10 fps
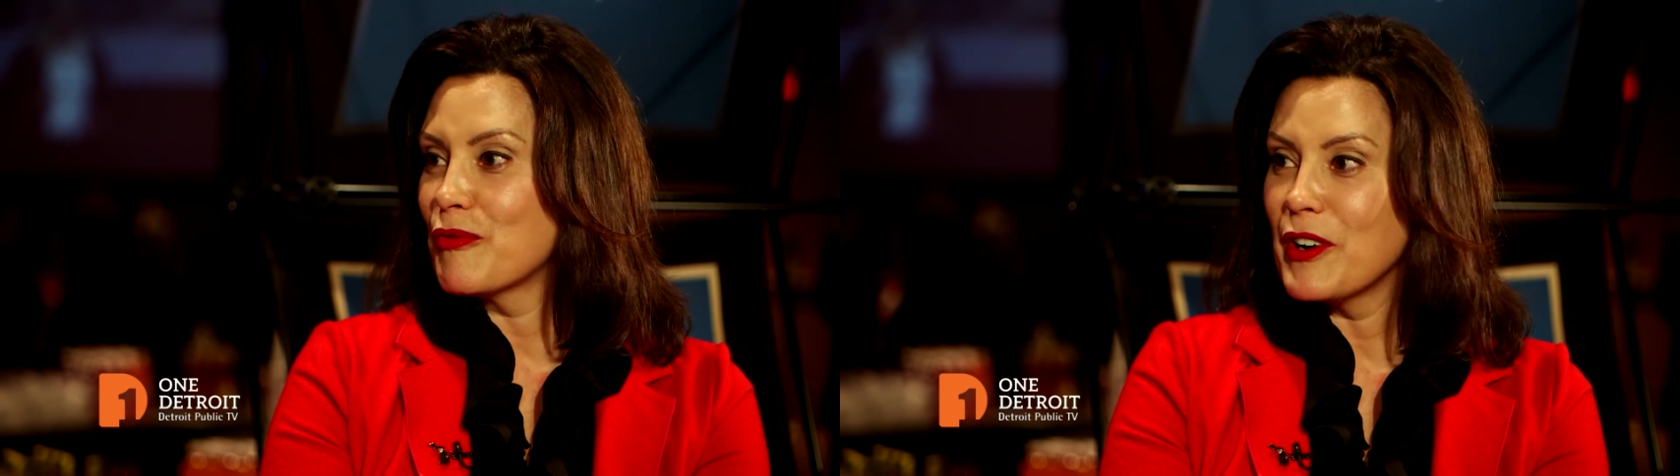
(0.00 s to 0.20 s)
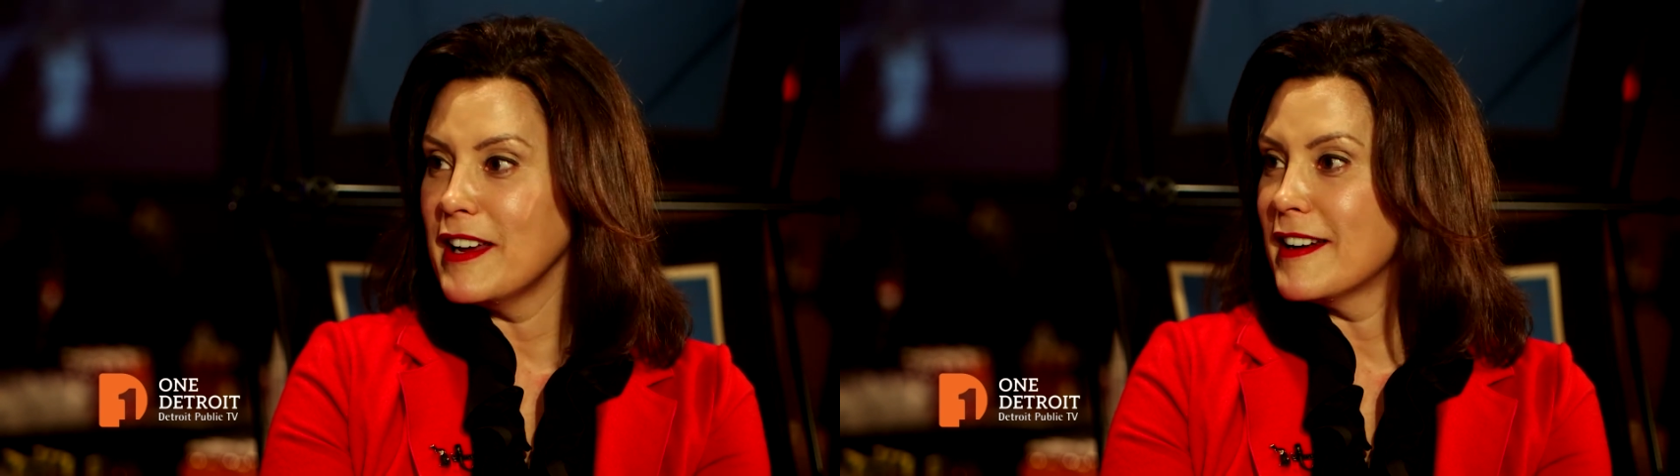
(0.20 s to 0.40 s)

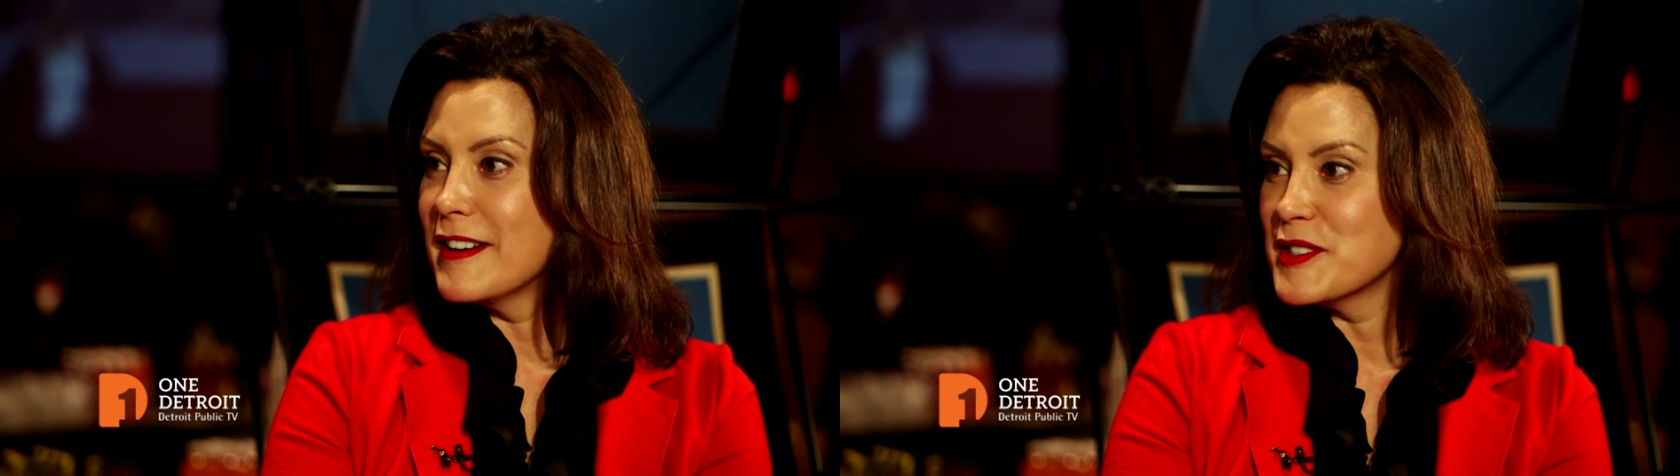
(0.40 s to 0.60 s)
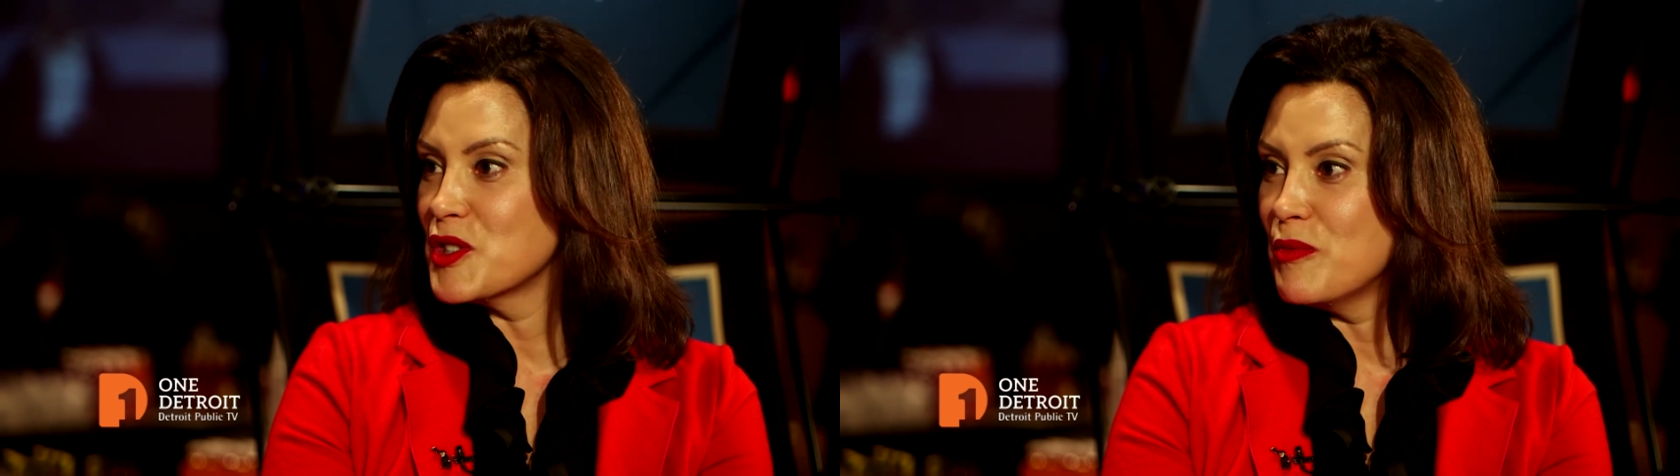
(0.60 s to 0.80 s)
read and
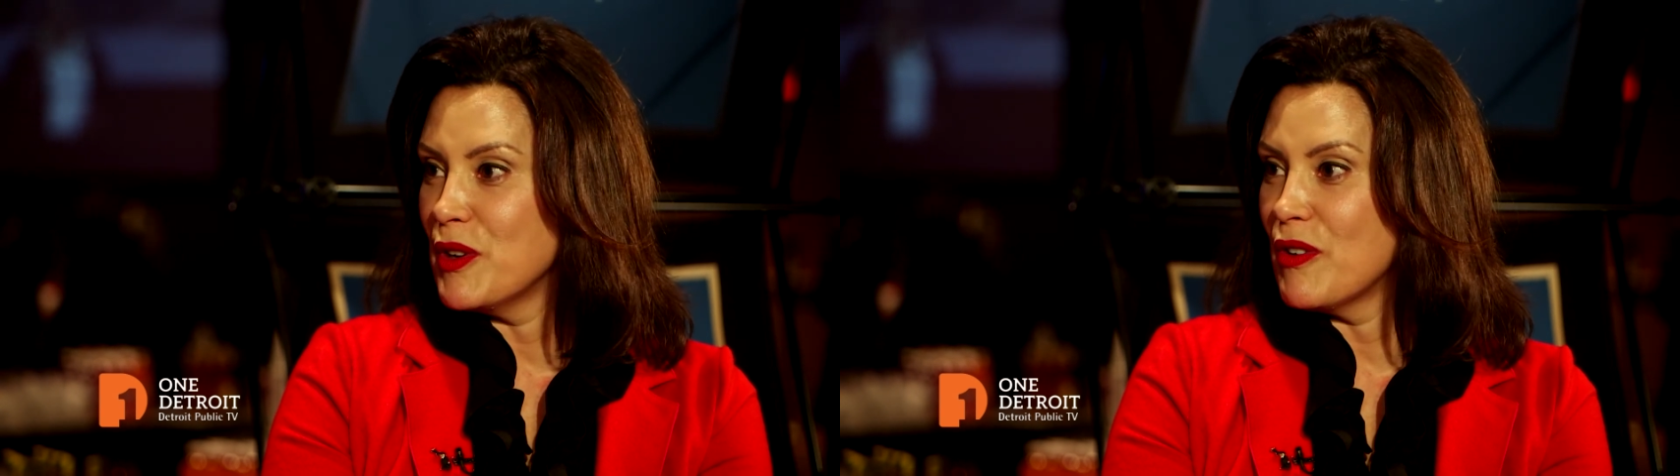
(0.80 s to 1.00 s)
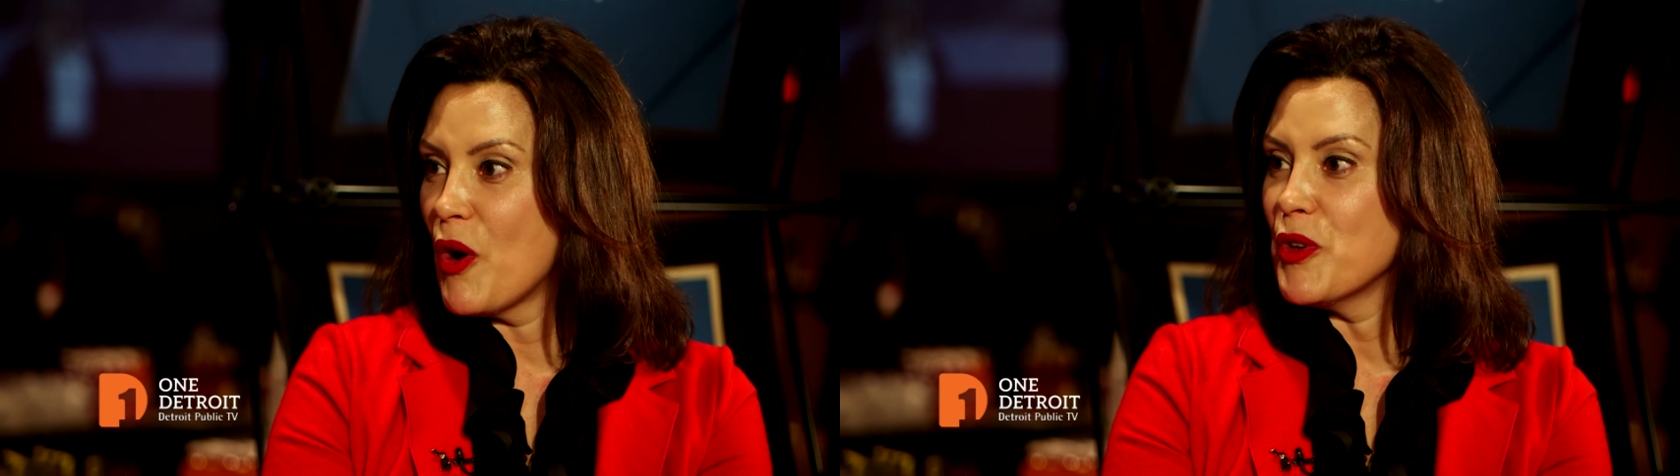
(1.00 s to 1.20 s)
assume
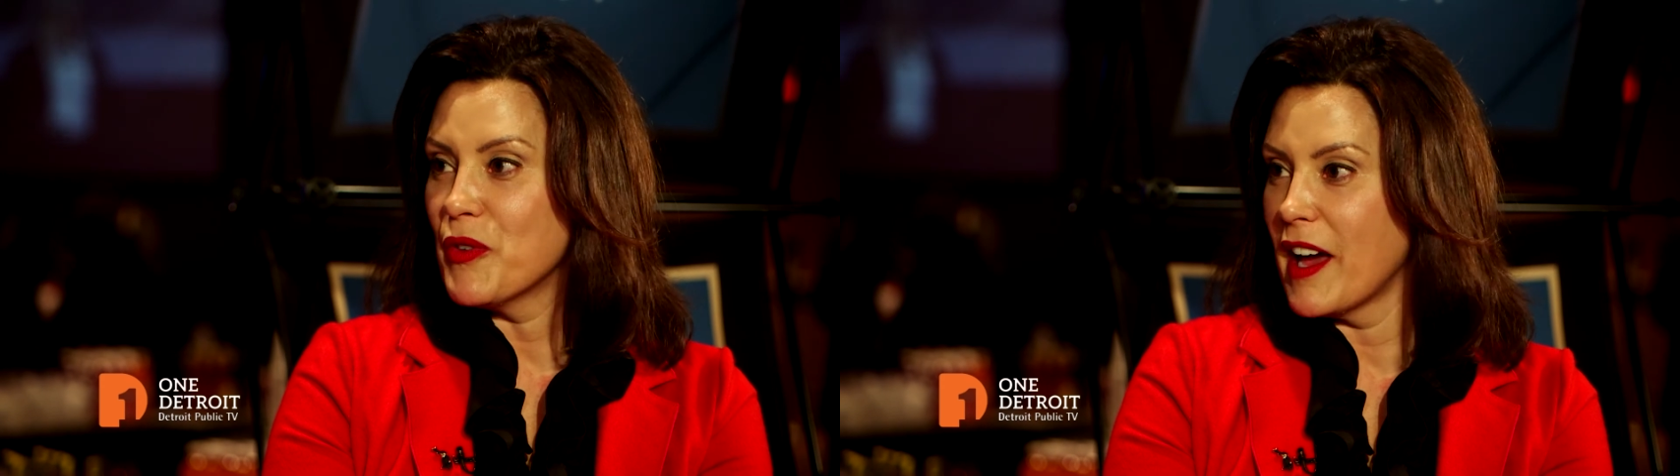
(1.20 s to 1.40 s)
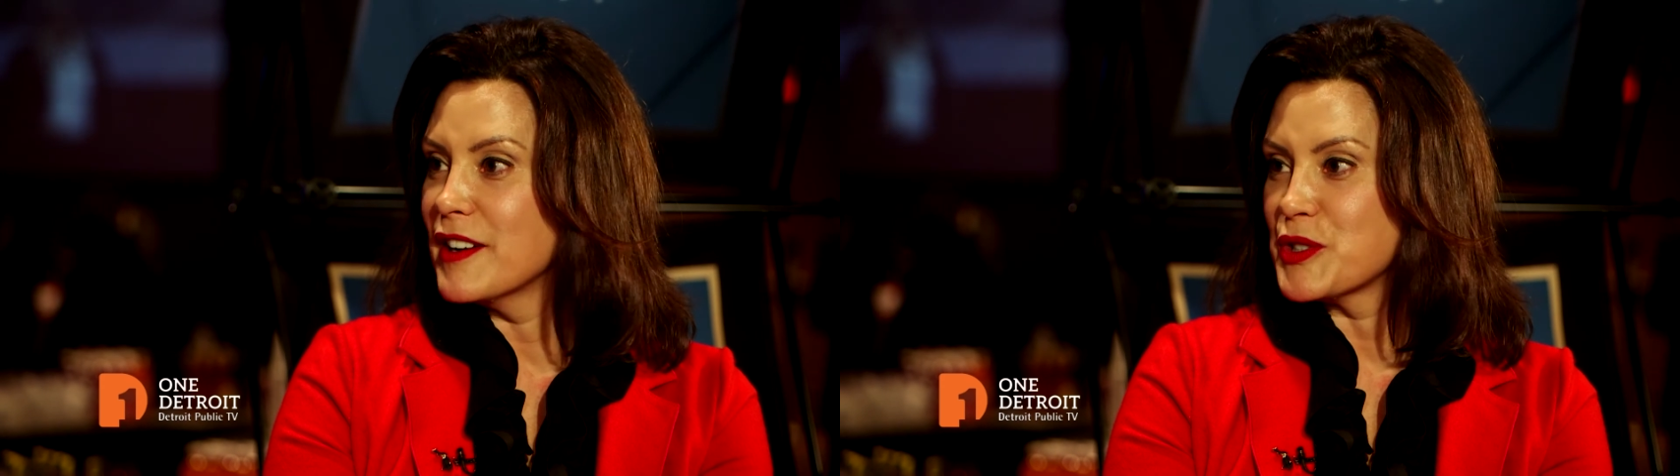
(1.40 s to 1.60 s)
you know. You
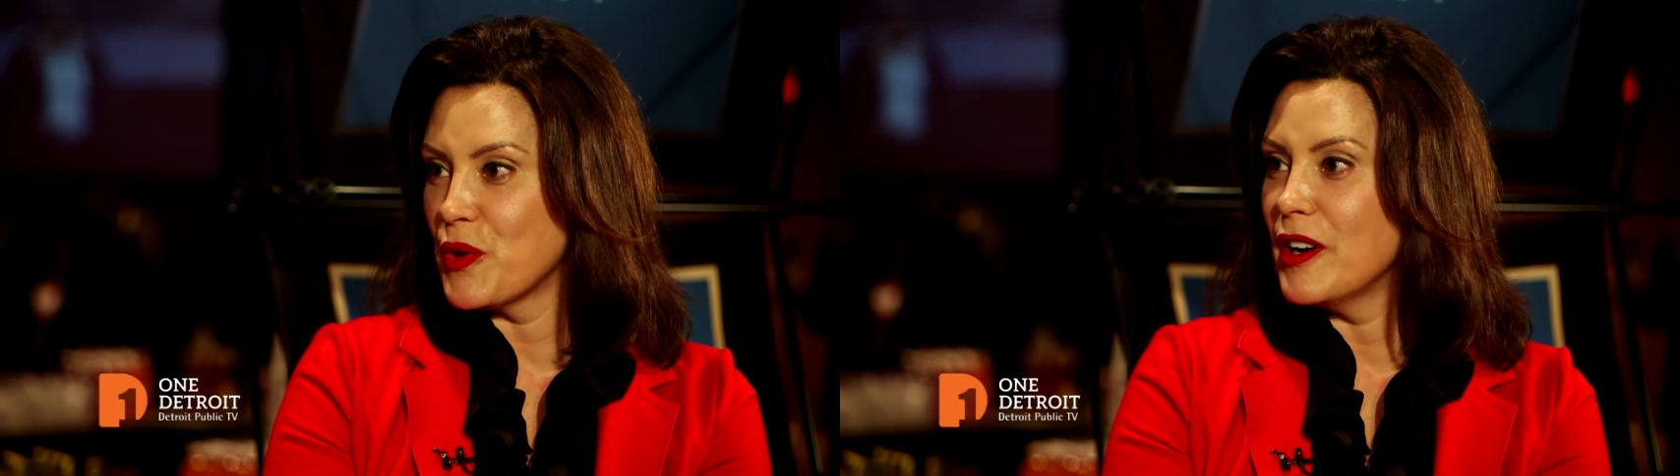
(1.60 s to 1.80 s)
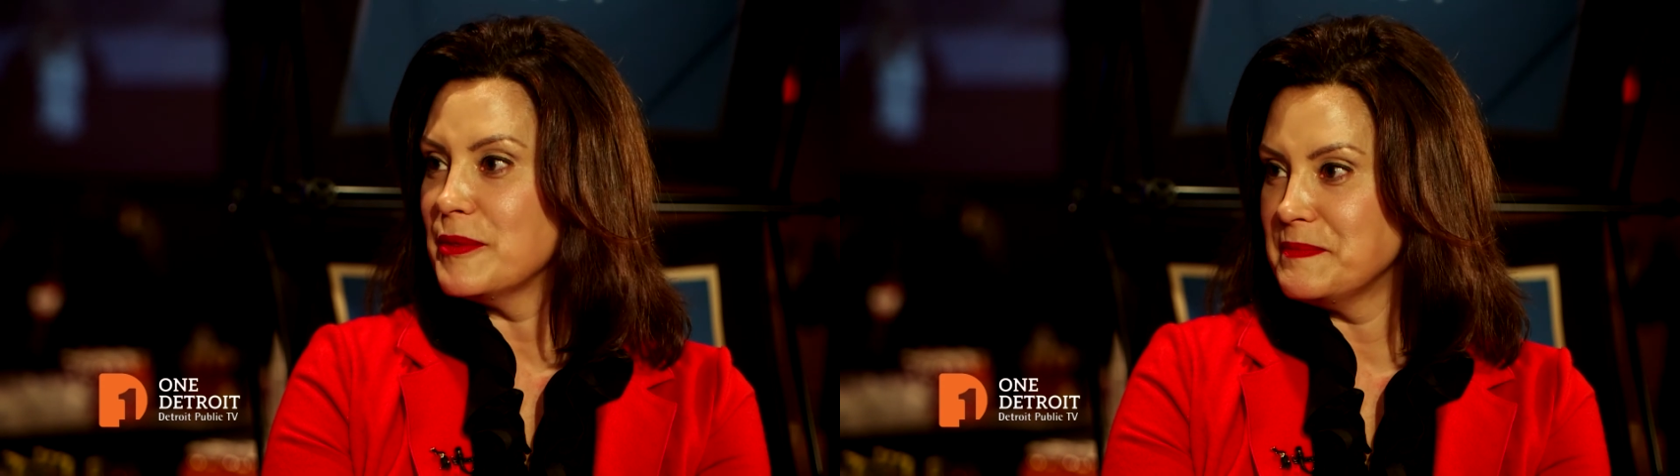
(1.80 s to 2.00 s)
got to show
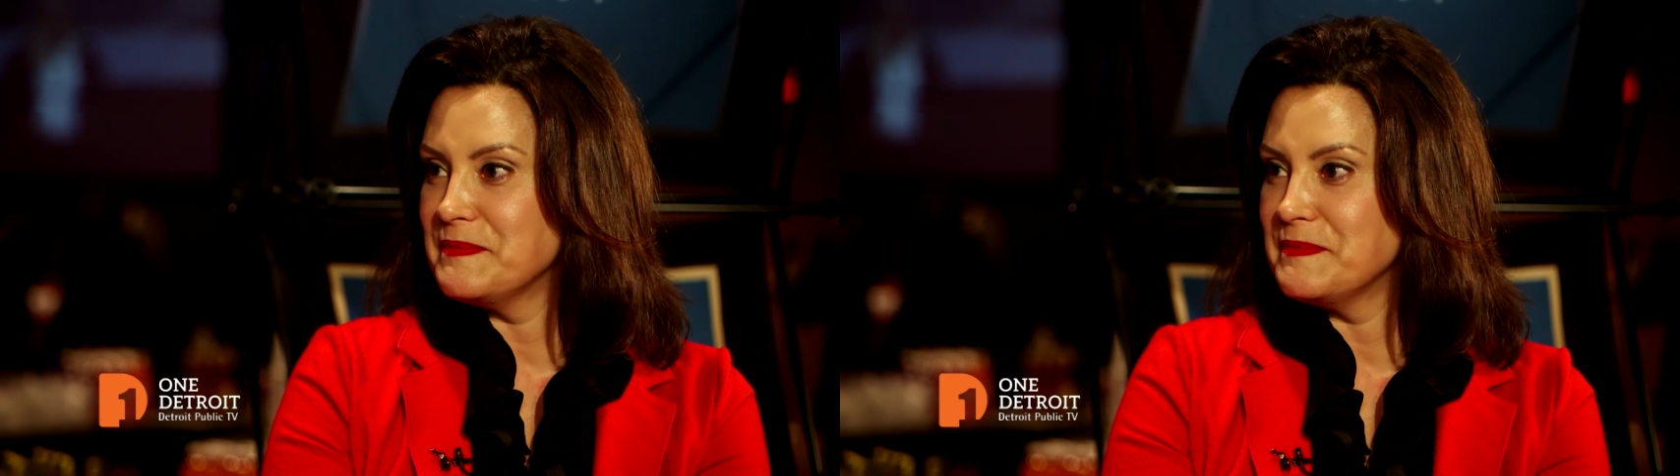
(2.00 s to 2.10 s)
up.